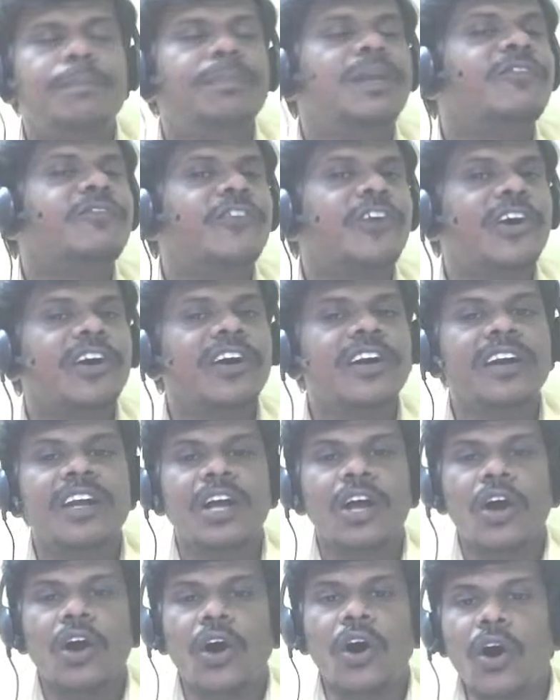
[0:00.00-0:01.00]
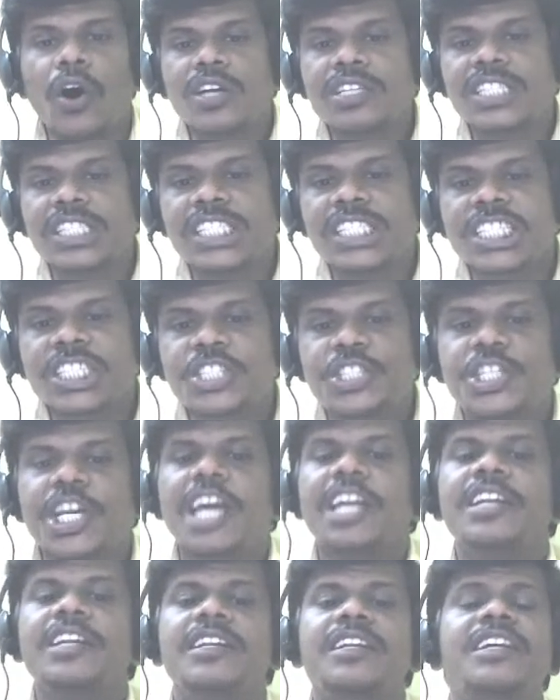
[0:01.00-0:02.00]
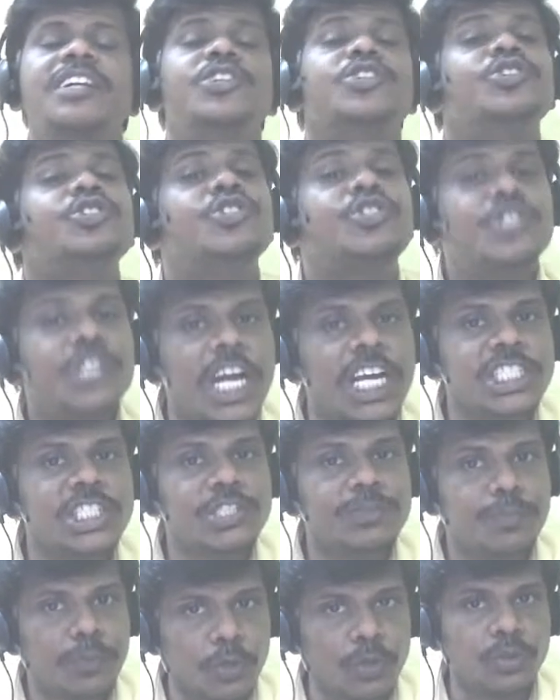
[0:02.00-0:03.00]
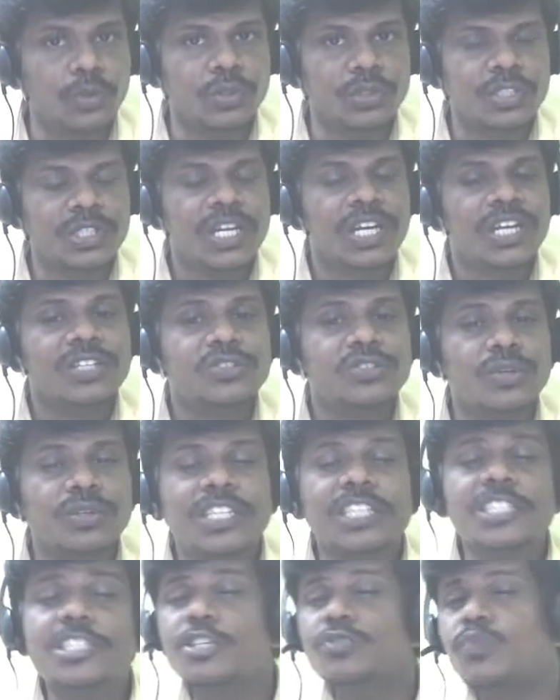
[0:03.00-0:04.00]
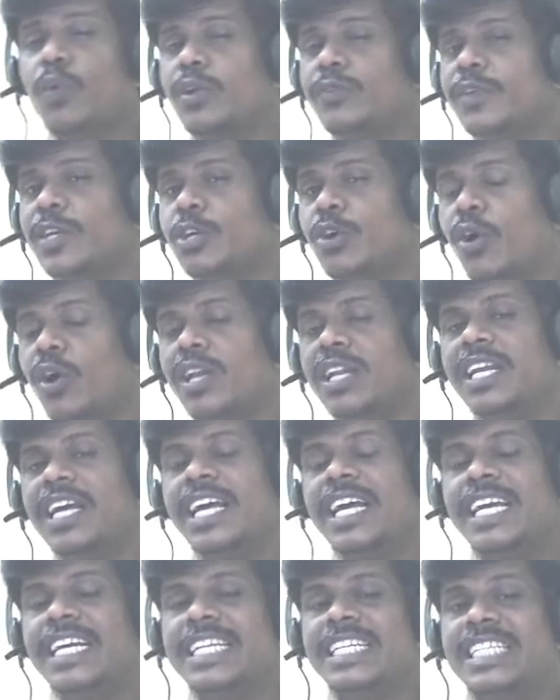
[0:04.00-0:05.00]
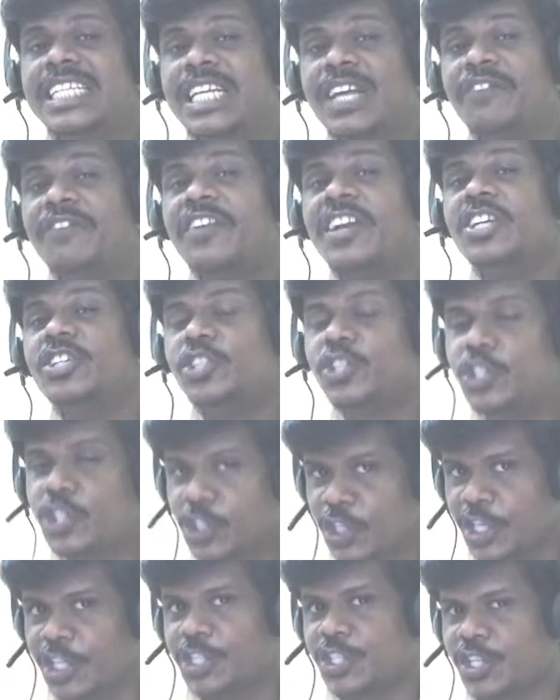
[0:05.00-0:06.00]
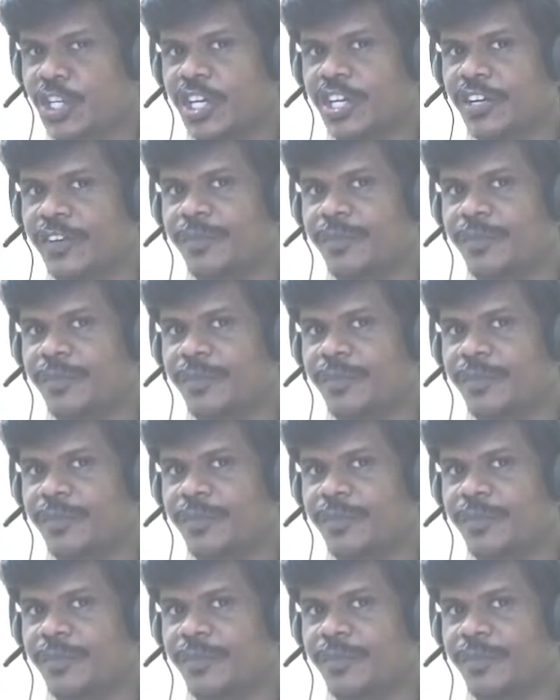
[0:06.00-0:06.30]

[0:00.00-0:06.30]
for oxygen transport. So this is what we call differentiation.